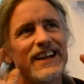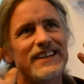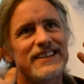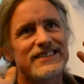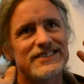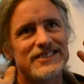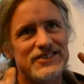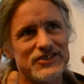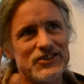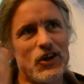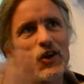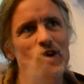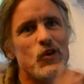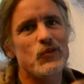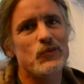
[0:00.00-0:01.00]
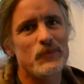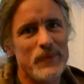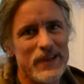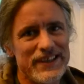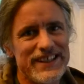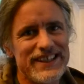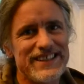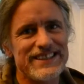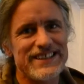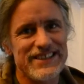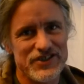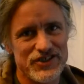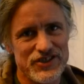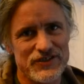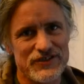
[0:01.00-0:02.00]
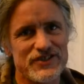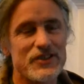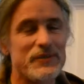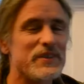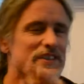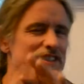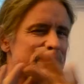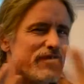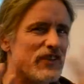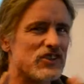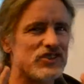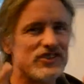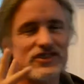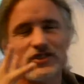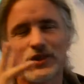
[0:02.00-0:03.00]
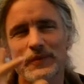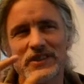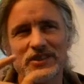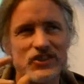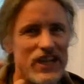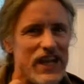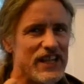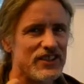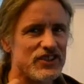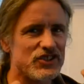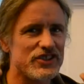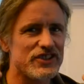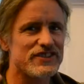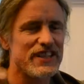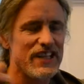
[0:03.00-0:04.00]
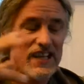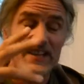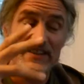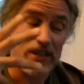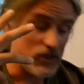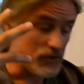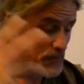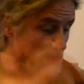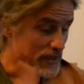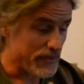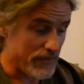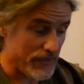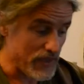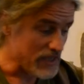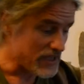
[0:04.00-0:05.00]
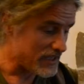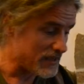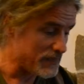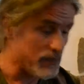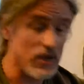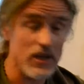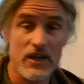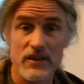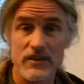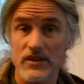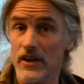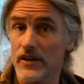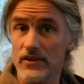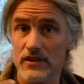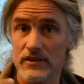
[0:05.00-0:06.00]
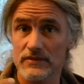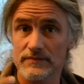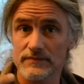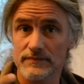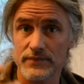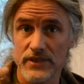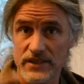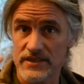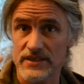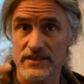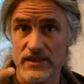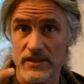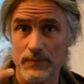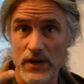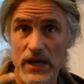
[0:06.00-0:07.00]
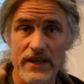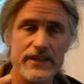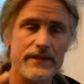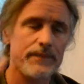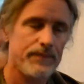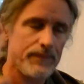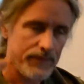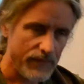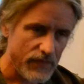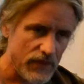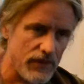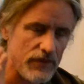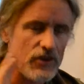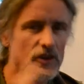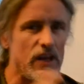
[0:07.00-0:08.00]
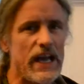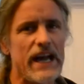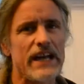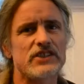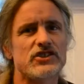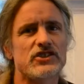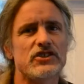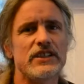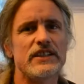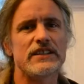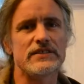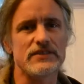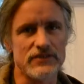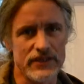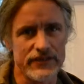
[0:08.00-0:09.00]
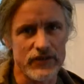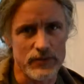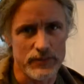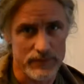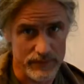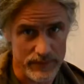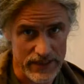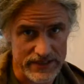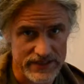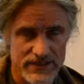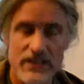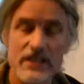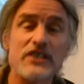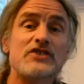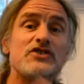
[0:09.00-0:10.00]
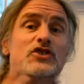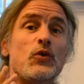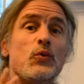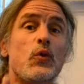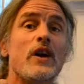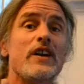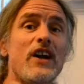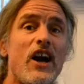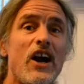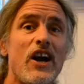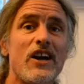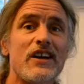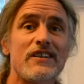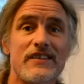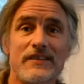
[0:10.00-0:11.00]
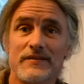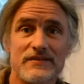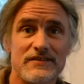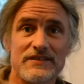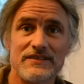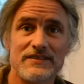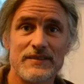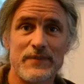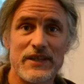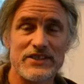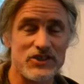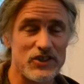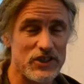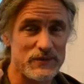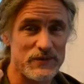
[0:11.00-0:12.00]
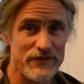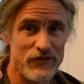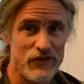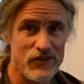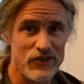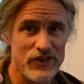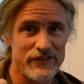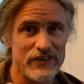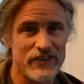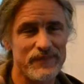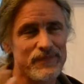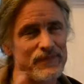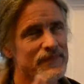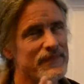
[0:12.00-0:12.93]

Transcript: And so many issues, so many dysfunctions, so many challenges that you might think appear in other places in the body, they're actually liver-based. So what are the best herbs for the liver?